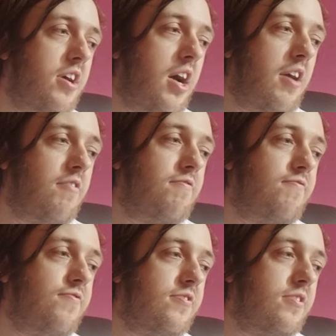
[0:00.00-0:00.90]

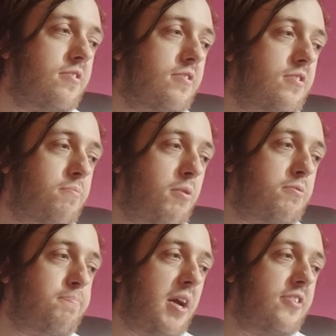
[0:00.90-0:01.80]
So
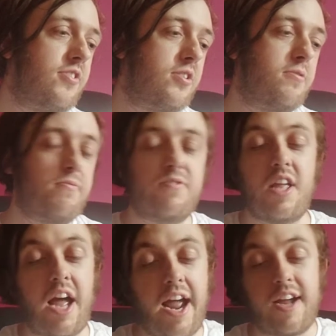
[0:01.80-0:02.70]
most bands, it's
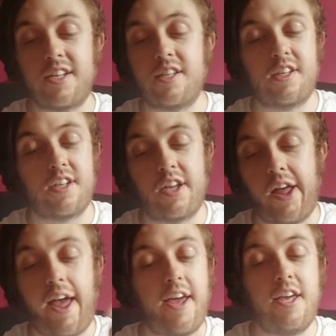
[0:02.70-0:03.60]
anger,
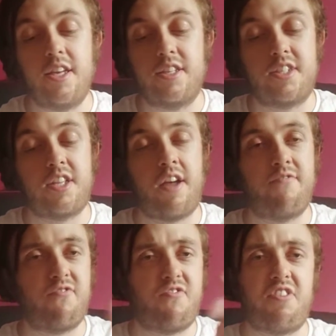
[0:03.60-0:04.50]
hate,
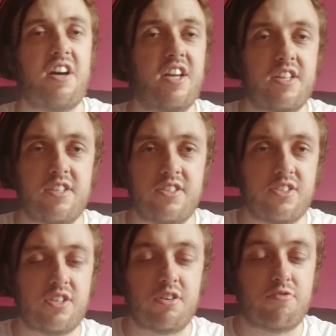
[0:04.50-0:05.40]

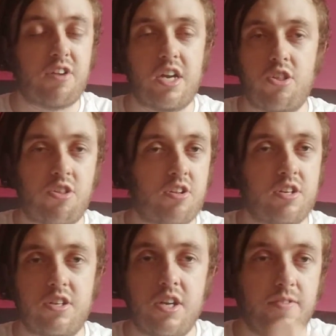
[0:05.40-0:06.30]
violence,
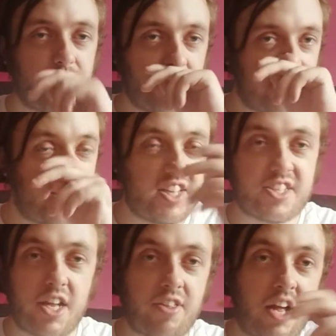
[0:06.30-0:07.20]
aggression, things
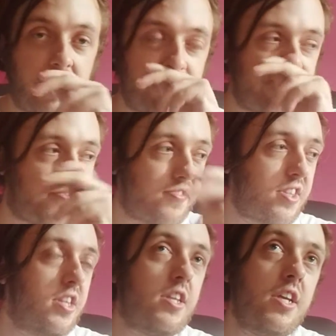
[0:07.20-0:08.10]
like that.
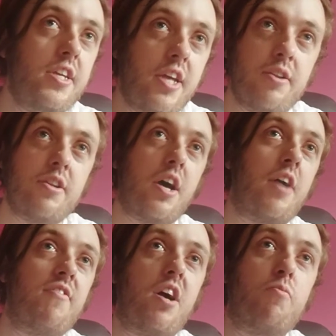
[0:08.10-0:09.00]

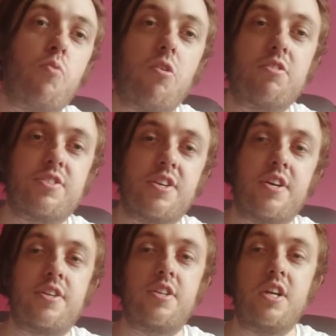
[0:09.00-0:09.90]
In War
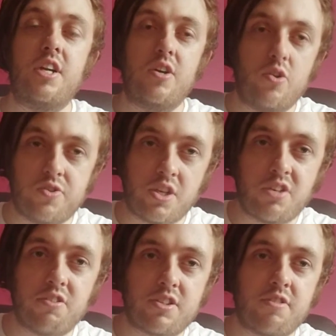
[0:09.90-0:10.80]
Eternal, the
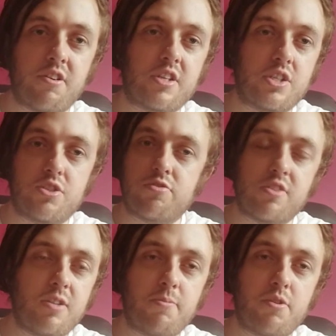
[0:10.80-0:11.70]
lyrics are
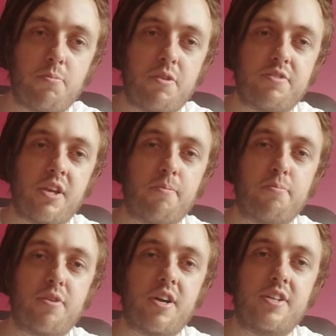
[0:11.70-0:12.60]
extremely uplifting and
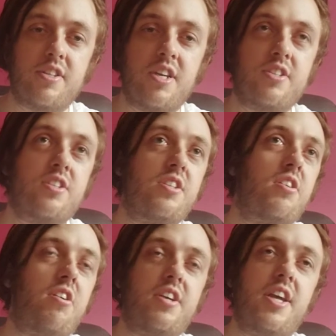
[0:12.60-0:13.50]
bright. It's
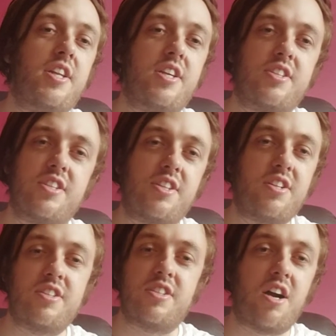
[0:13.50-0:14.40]
not hideous, it's
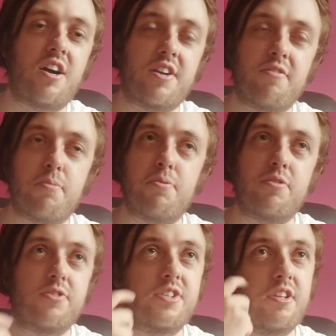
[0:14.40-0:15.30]
not dark and
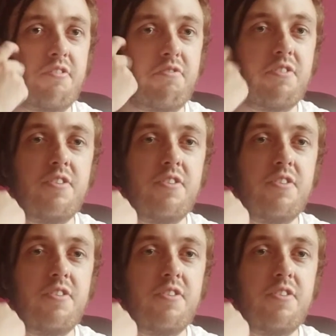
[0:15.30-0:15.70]
repulsive,